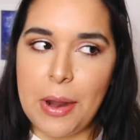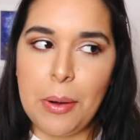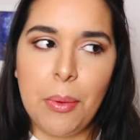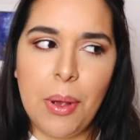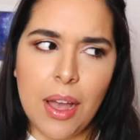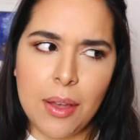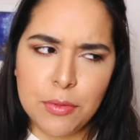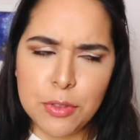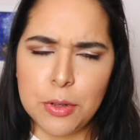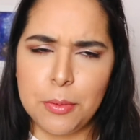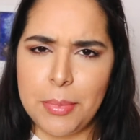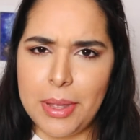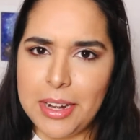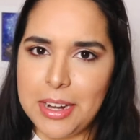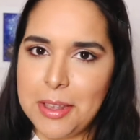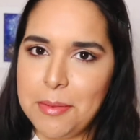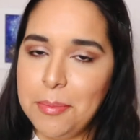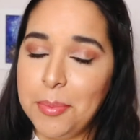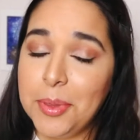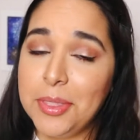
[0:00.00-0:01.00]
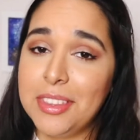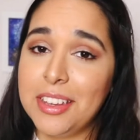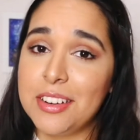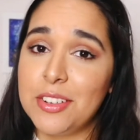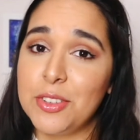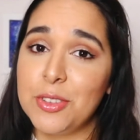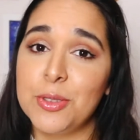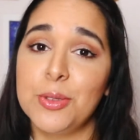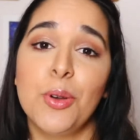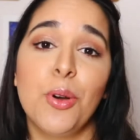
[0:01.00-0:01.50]
I don't have too many, but they're
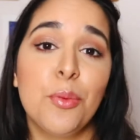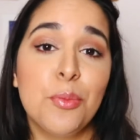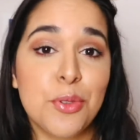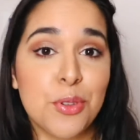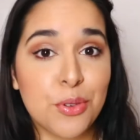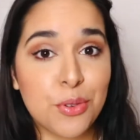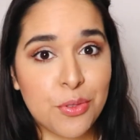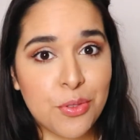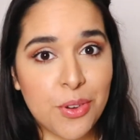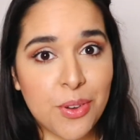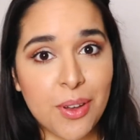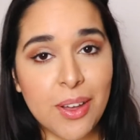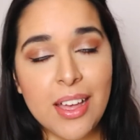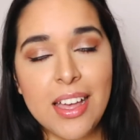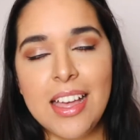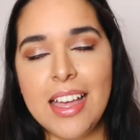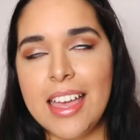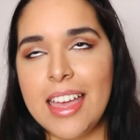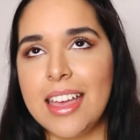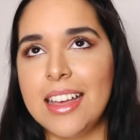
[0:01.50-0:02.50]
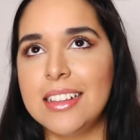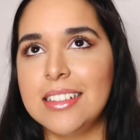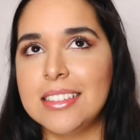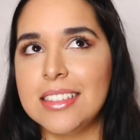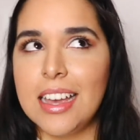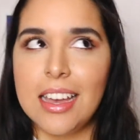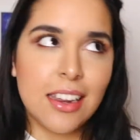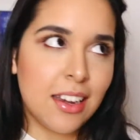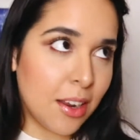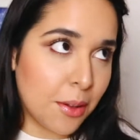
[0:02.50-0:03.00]
so beautiful and
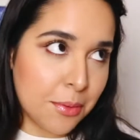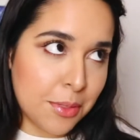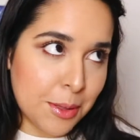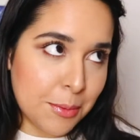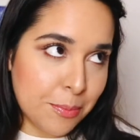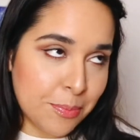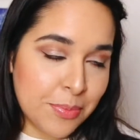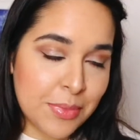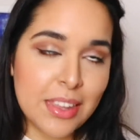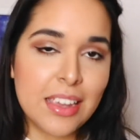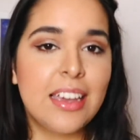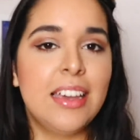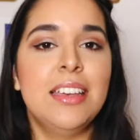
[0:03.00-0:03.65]
I love them.